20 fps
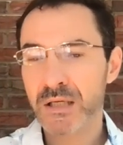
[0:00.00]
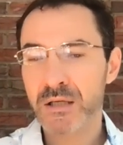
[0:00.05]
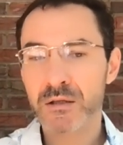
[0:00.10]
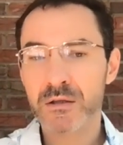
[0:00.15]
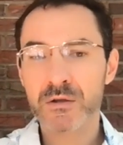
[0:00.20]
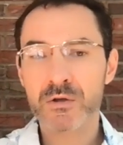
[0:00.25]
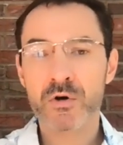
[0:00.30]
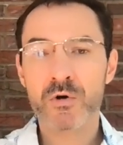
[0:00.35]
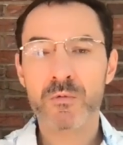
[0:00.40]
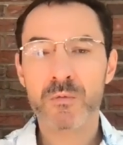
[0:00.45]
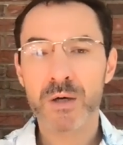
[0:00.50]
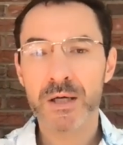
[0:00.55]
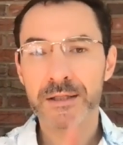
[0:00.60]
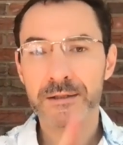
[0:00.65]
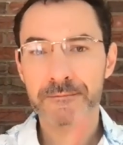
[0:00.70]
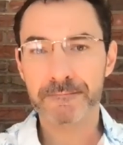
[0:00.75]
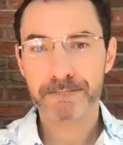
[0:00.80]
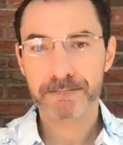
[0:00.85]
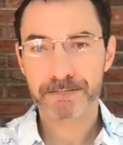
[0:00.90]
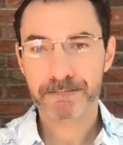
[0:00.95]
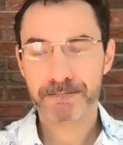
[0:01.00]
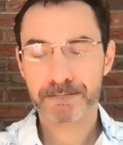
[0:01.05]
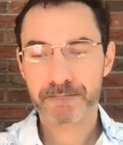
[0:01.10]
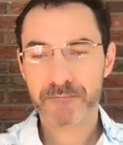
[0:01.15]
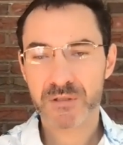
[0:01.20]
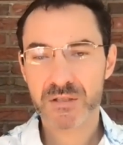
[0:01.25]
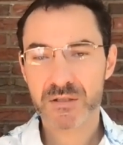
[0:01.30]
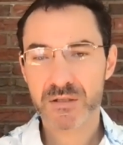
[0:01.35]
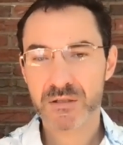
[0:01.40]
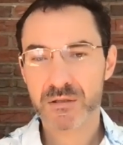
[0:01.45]
and no one,
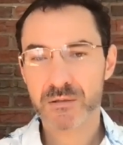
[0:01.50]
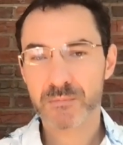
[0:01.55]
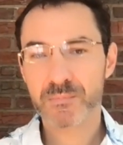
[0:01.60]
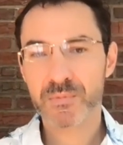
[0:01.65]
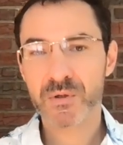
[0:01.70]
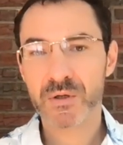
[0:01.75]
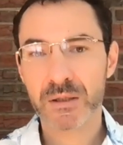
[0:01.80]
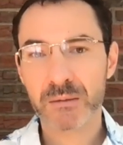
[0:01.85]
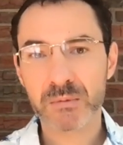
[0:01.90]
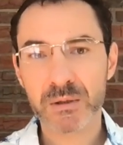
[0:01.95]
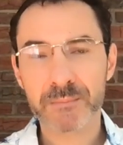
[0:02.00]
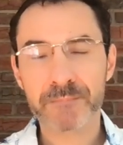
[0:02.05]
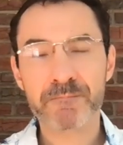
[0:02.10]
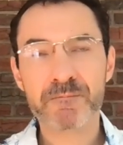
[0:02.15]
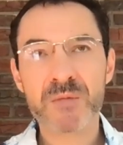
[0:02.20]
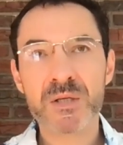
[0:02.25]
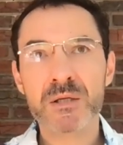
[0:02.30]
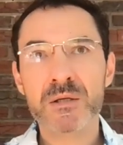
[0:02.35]
this is the problem,